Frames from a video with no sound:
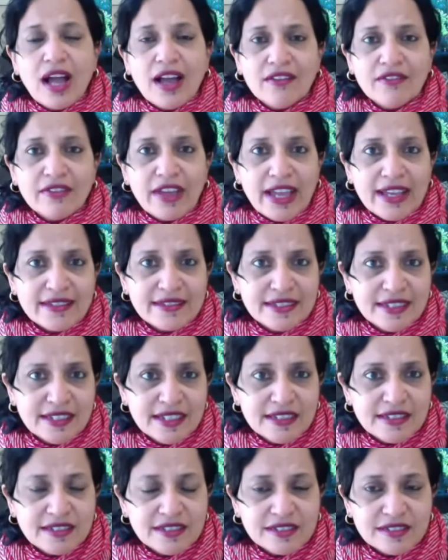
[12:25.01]
have
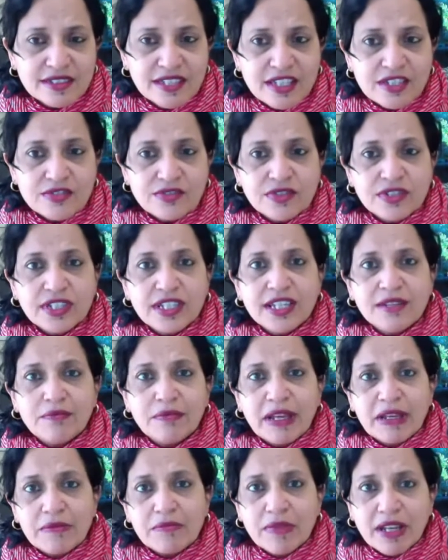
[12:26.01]
exited successfully
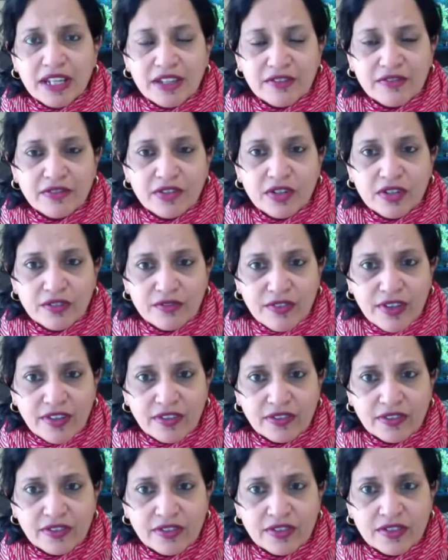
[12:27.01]
and made money for
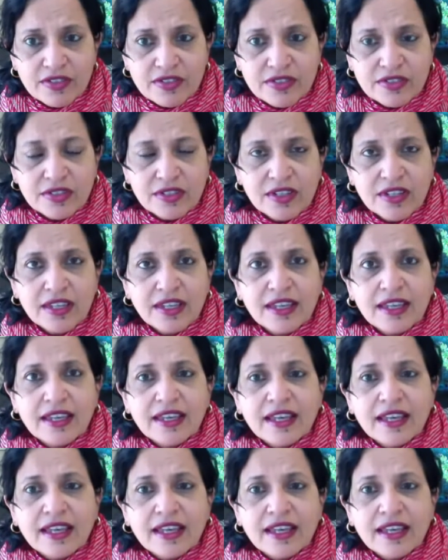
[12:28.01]
investors,